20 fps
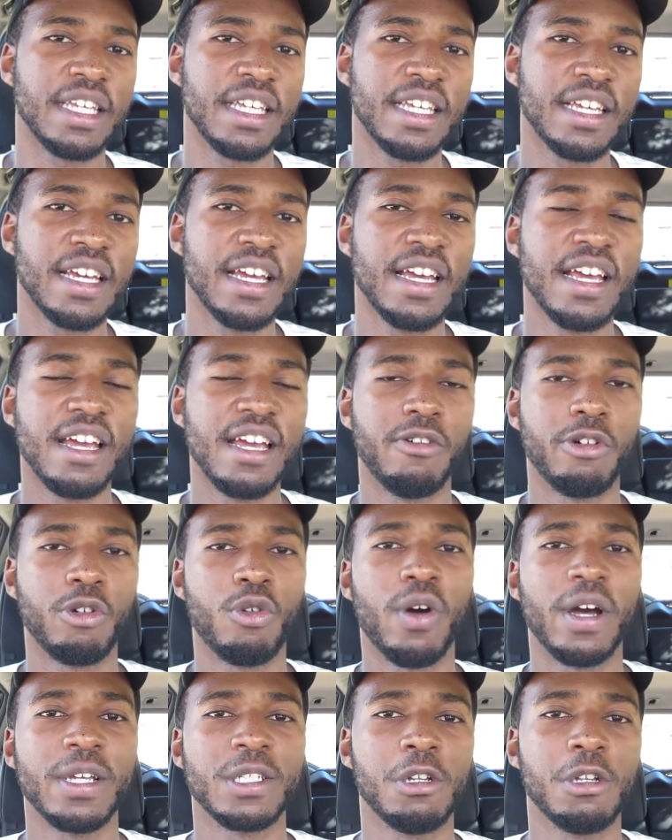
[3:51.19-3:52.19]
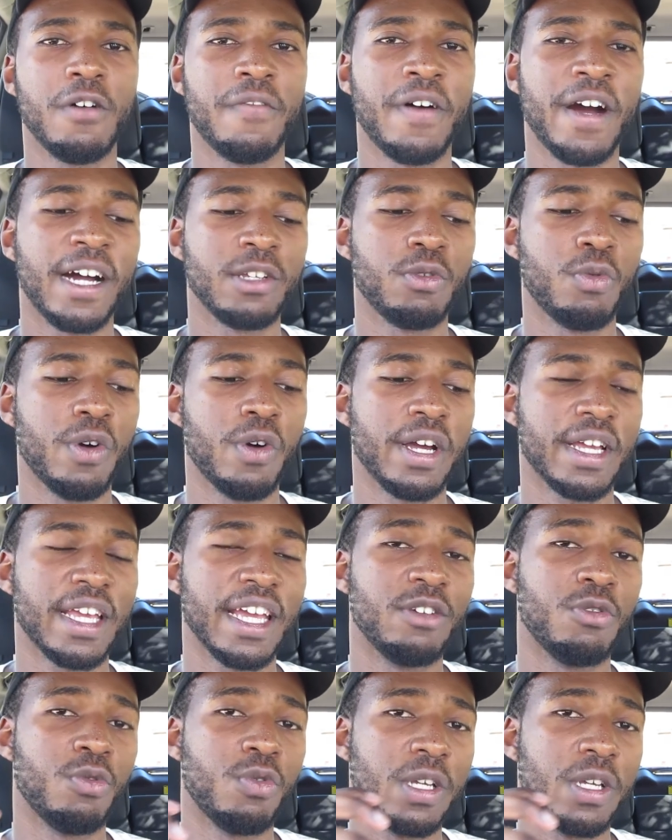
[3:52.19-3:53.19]
It requires a lot of hard work
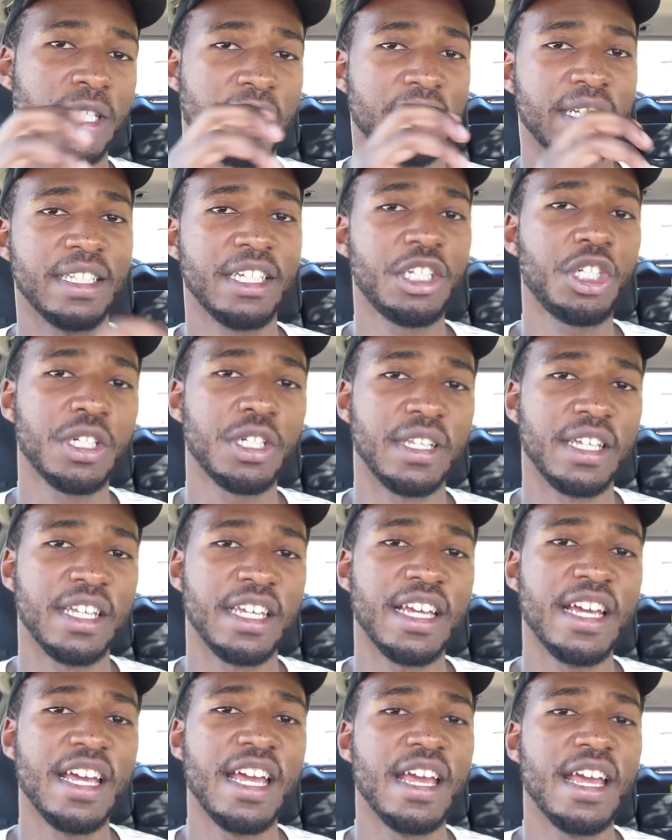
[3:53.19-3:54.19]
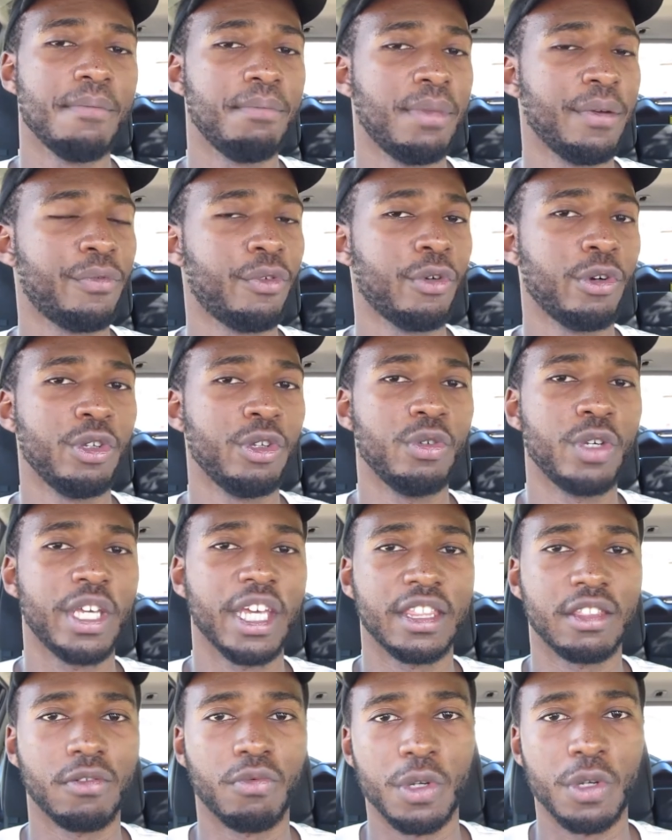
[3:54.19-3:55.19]
and risk initially before you
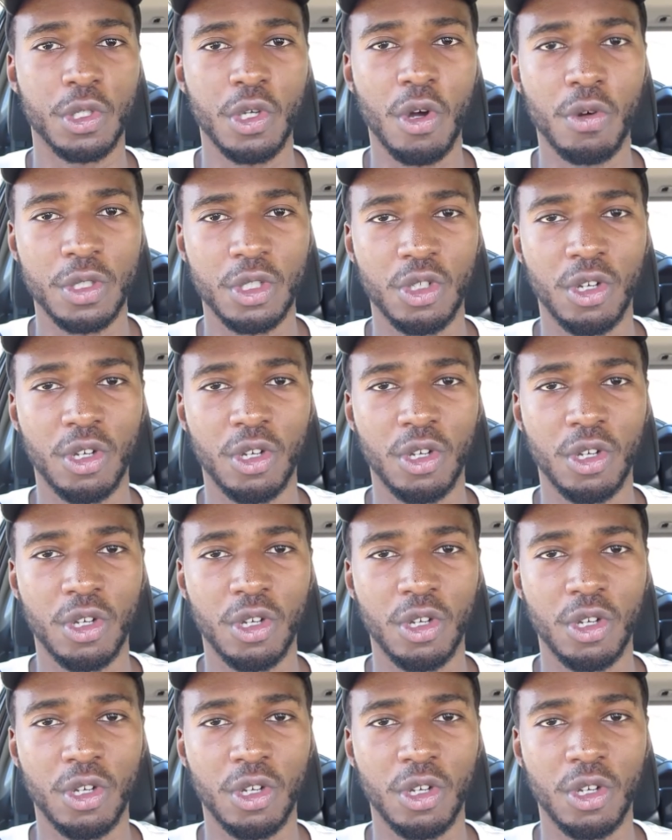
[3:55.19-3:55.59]
get the results.